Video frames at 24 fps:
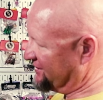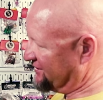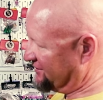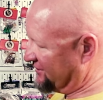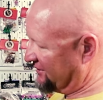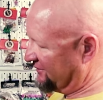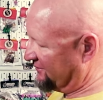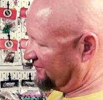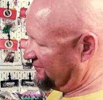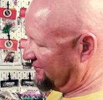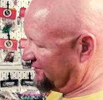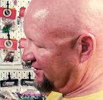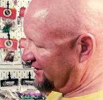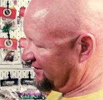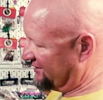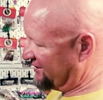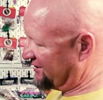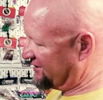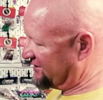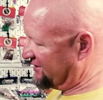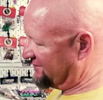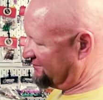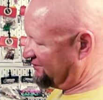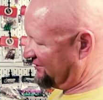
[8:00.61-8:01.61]
These are
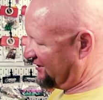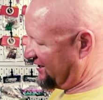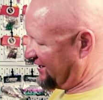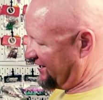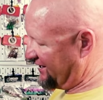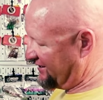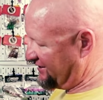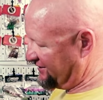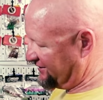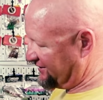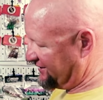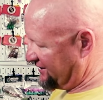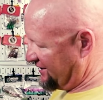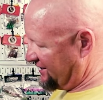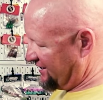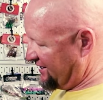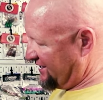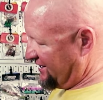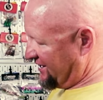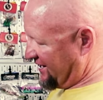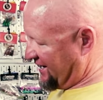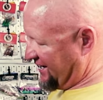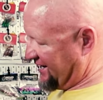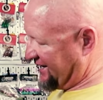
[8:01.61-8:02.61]
really good pliers,
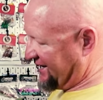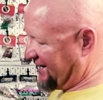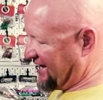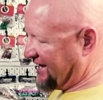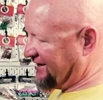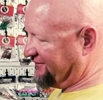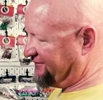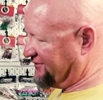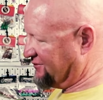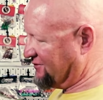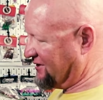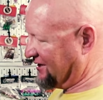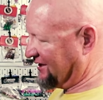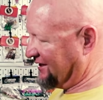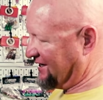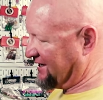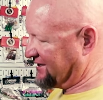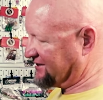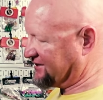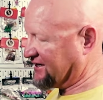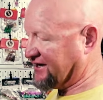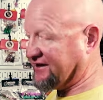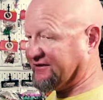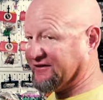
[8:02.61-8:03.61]
and again, if you want
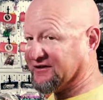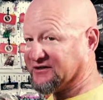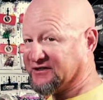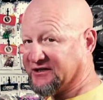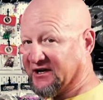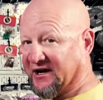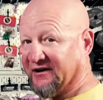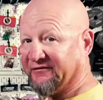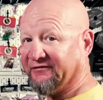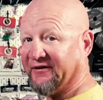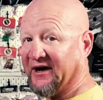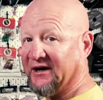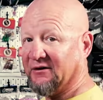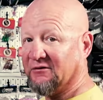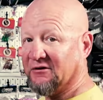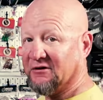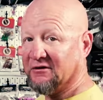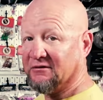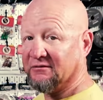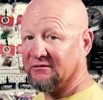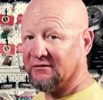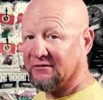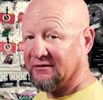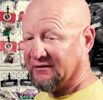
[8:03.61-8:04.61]
links to any of this stuff, I
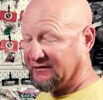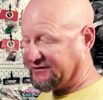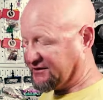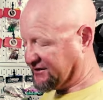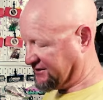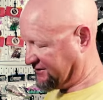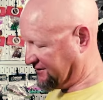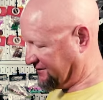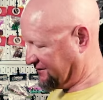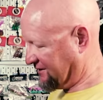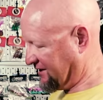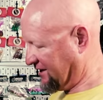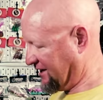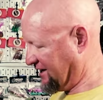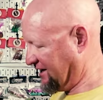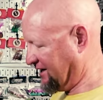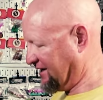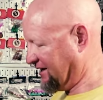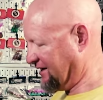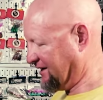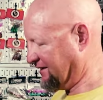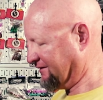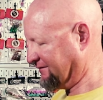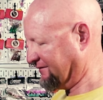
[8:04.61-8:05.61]
will just
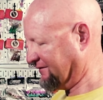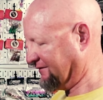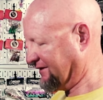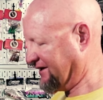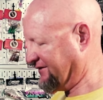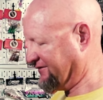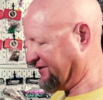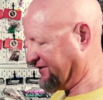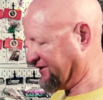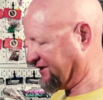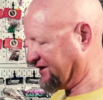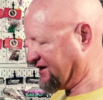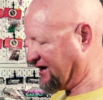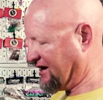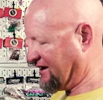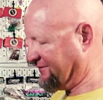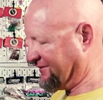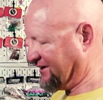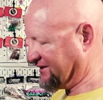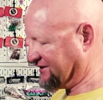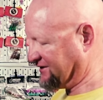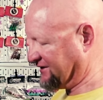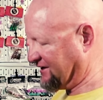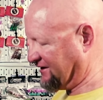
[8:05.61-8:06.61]
leave it in the
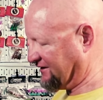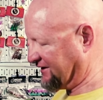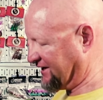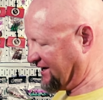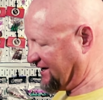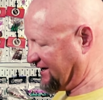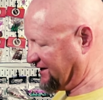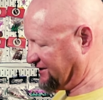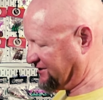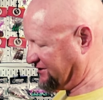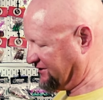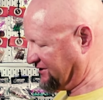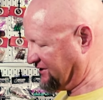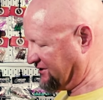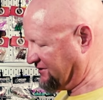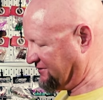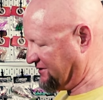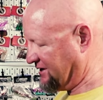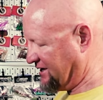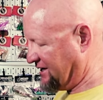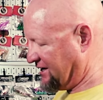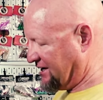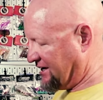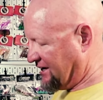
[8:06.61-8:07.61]
comments and I'll get it to you.
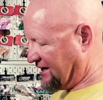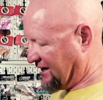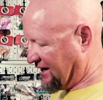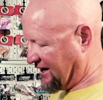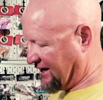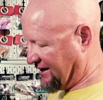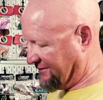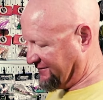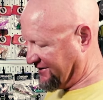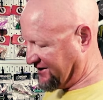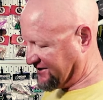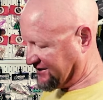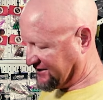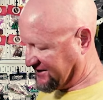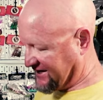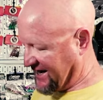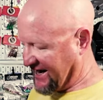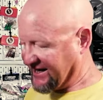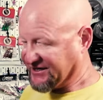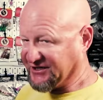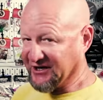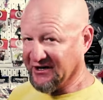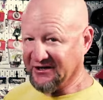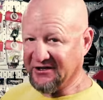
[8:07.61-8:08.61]
These
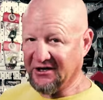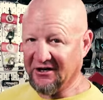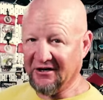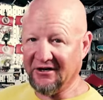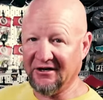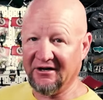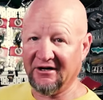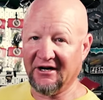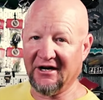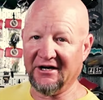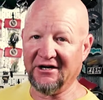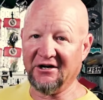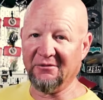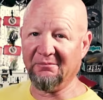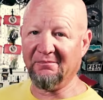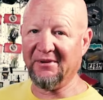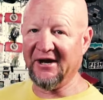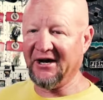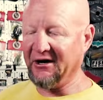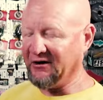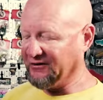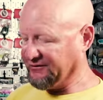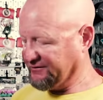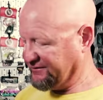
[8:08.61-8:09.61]
attach on your
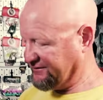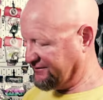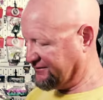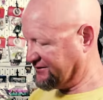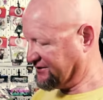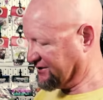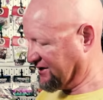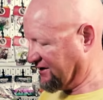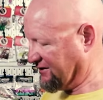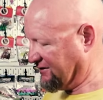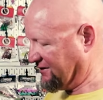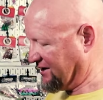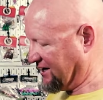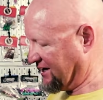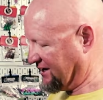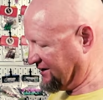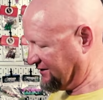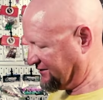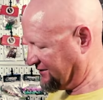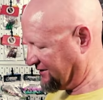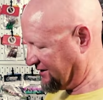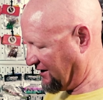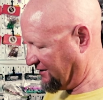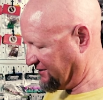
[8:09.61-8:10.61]
belt, so
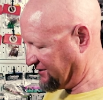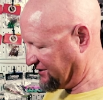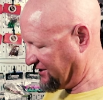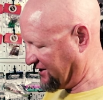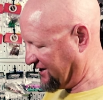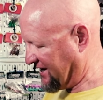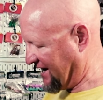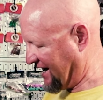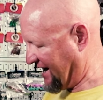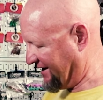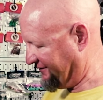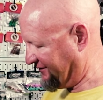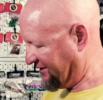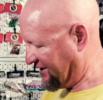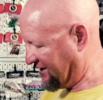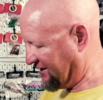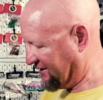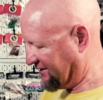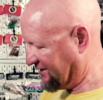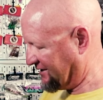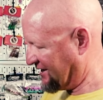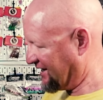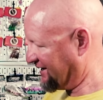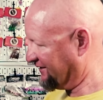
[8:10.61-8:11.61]
it's always good to
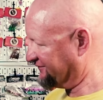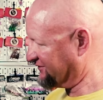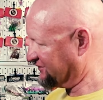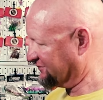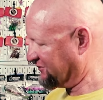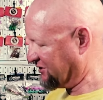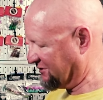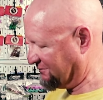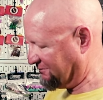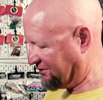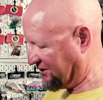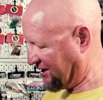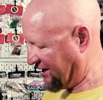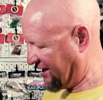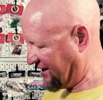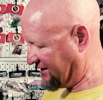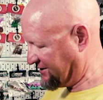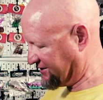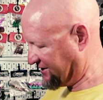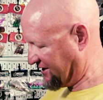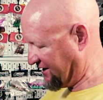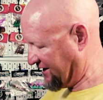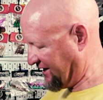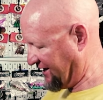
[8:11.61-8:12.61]
have some good
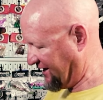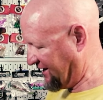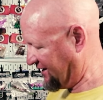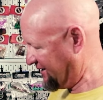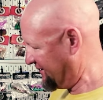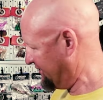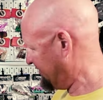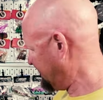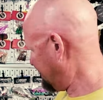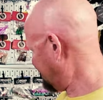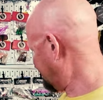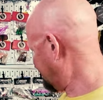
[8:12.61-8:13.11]
pliers on hand.